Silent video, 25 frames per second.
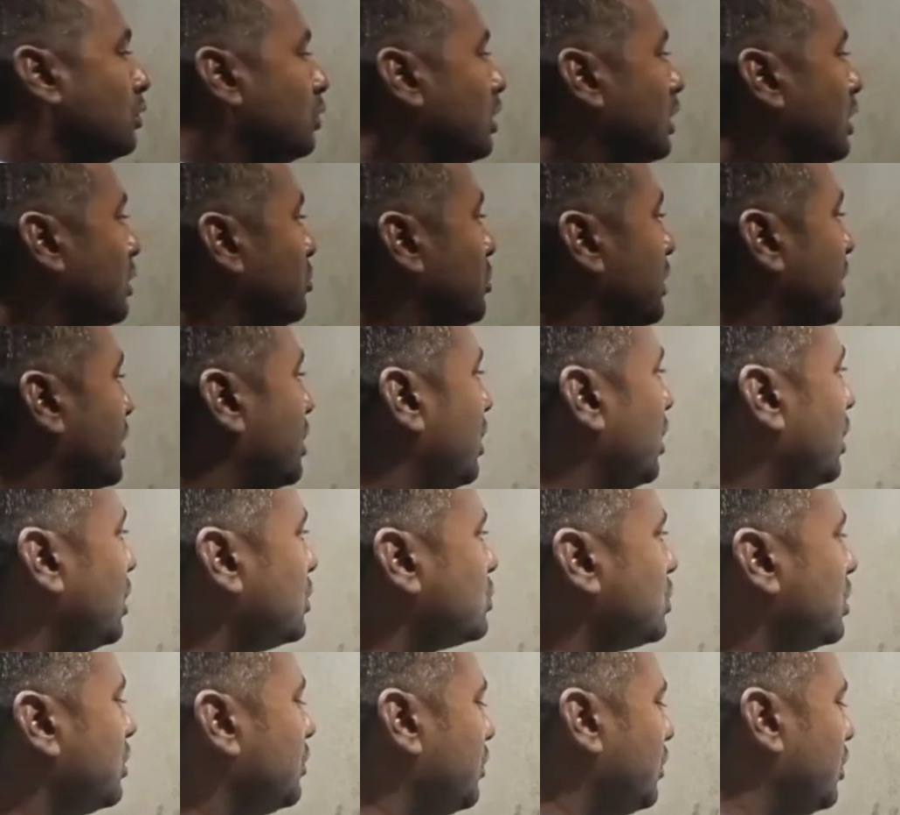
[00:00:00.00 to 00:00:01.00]
Only
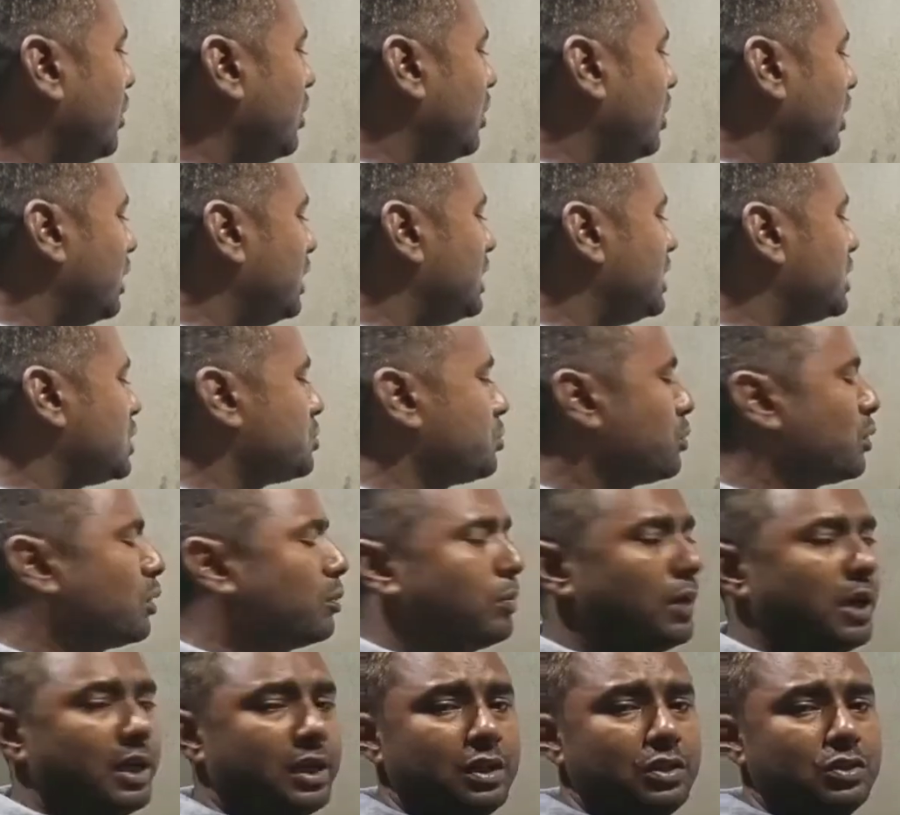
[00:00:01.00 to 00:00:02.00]
because of all these
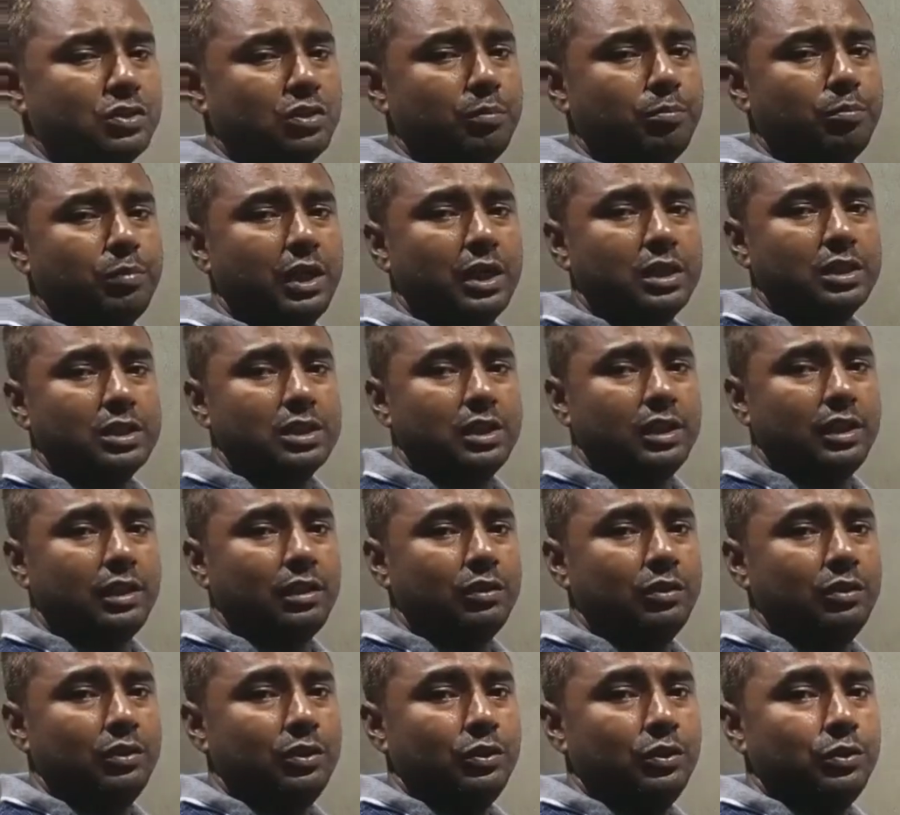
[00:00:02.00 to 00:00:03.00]
properties of plastic,
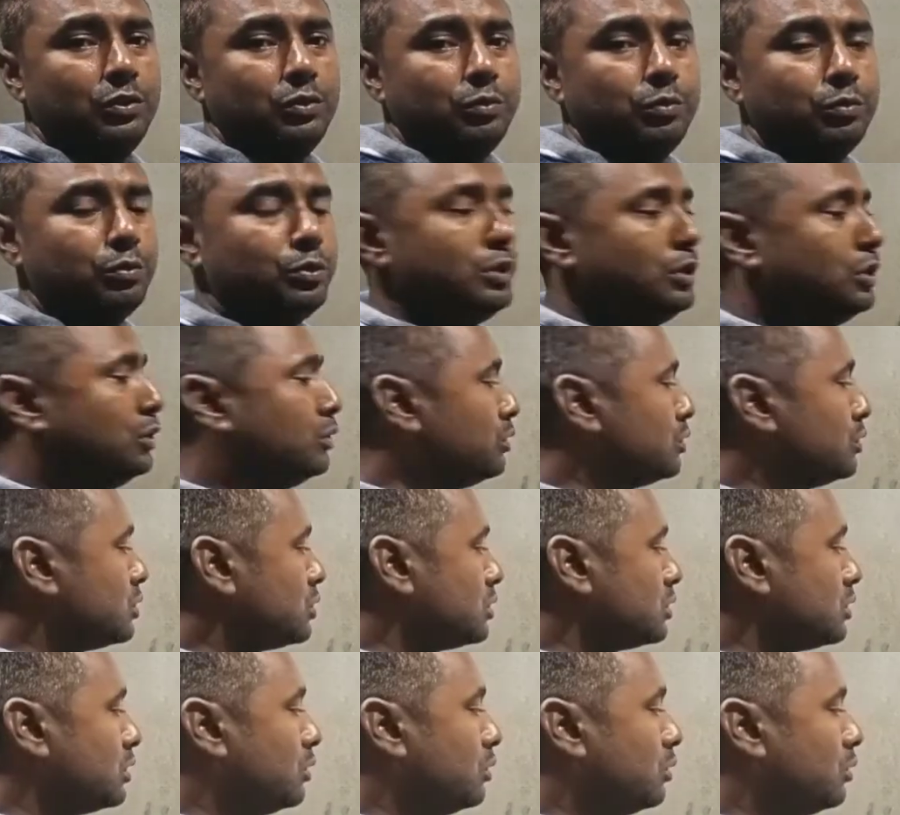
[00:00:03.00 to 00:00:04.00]
we
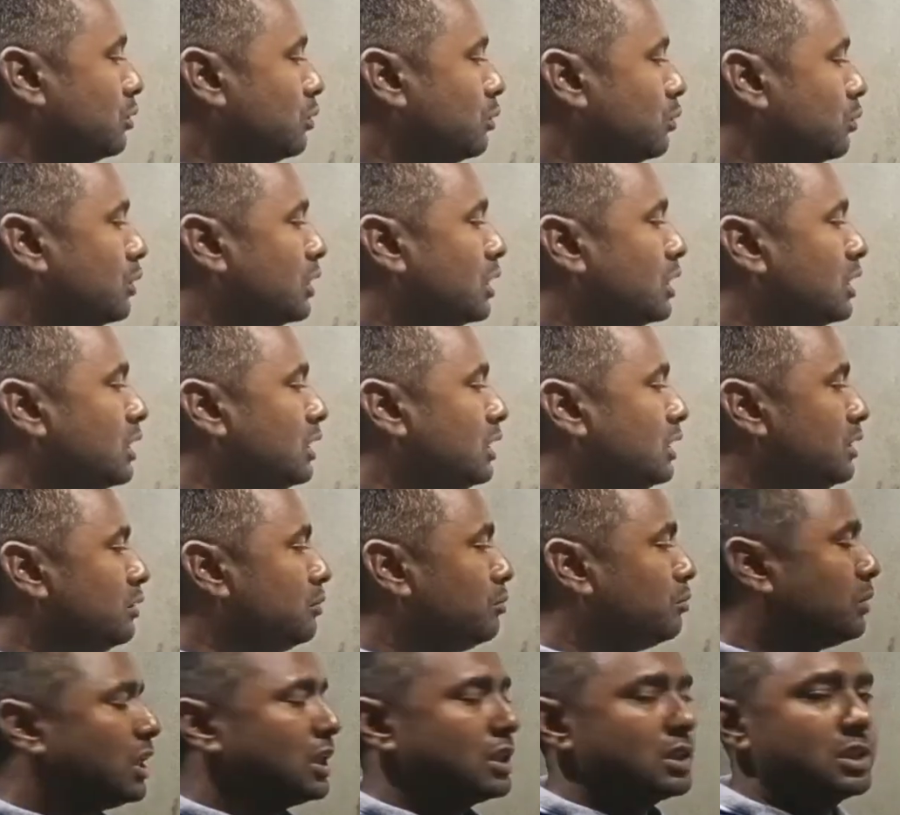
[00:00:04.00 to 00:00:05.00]
use
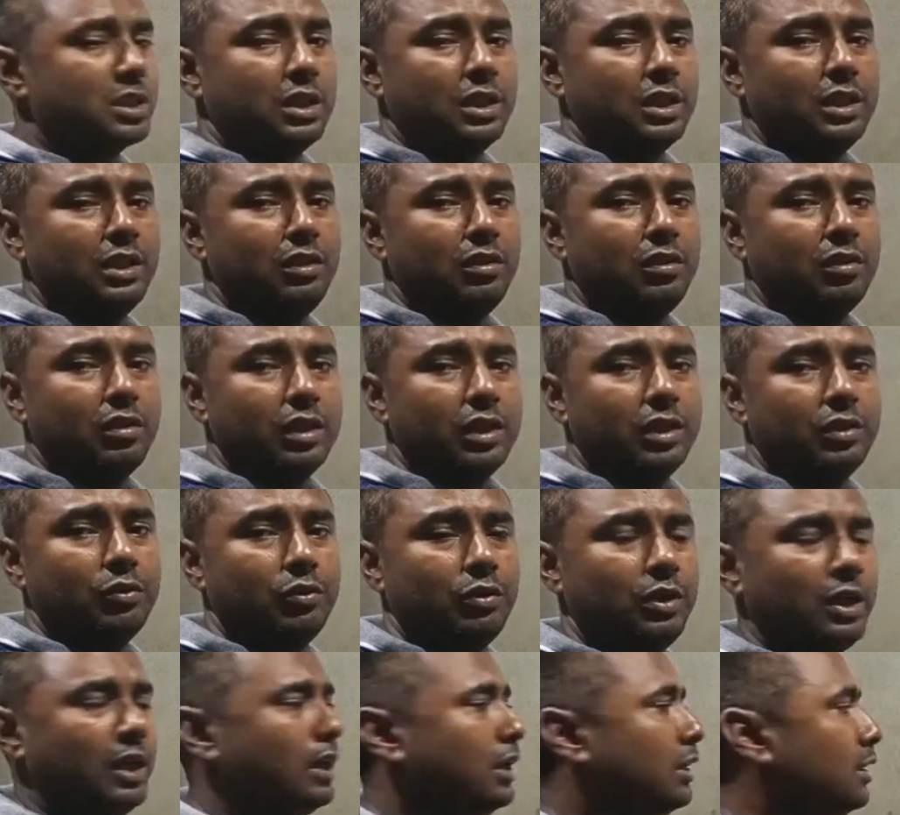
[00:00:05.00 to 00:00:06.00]
worldly plastic in our
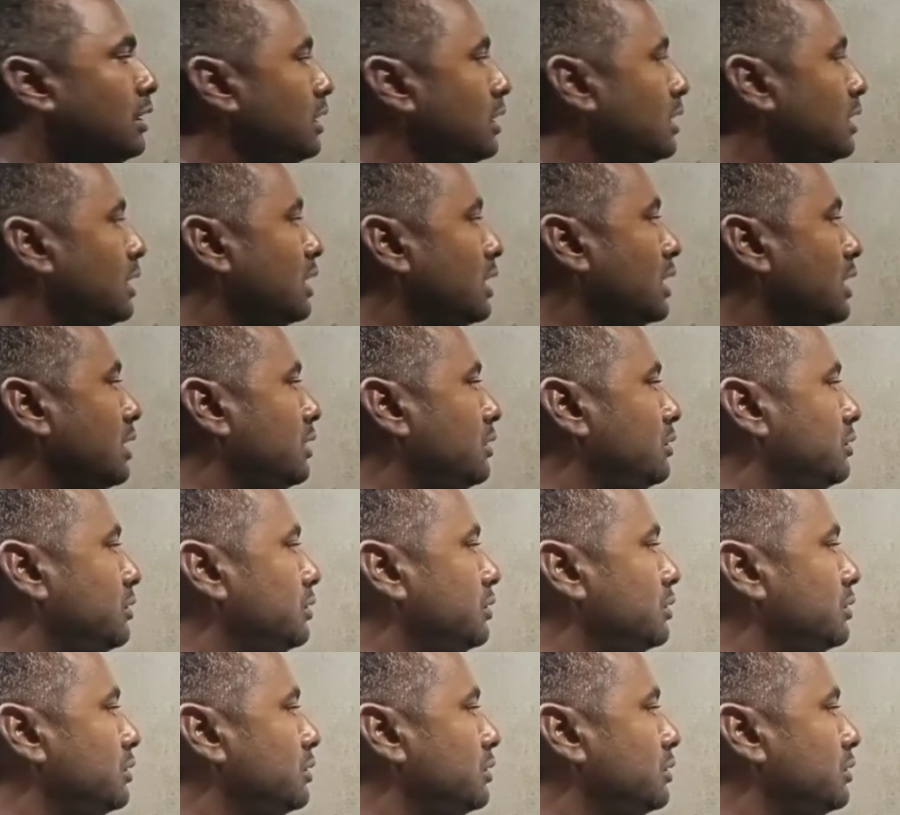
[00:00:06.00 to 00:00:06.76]
day-to-day life.